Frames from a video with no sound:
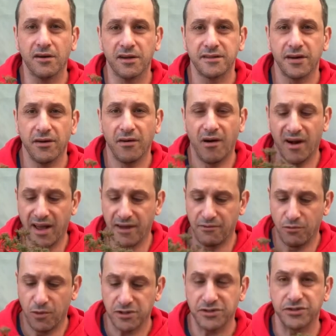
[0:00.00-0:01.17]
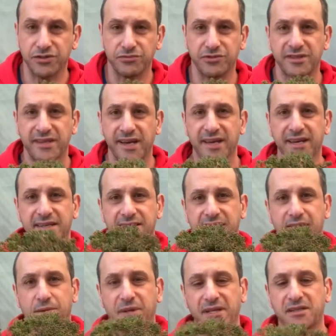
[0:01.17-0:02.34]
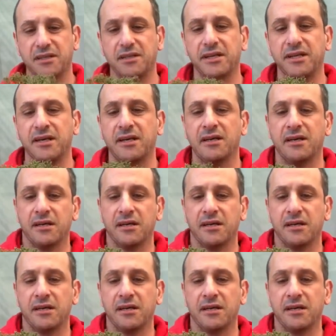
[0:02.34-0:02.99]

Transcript: so I have washed the roots out and you can see they're much cleaner.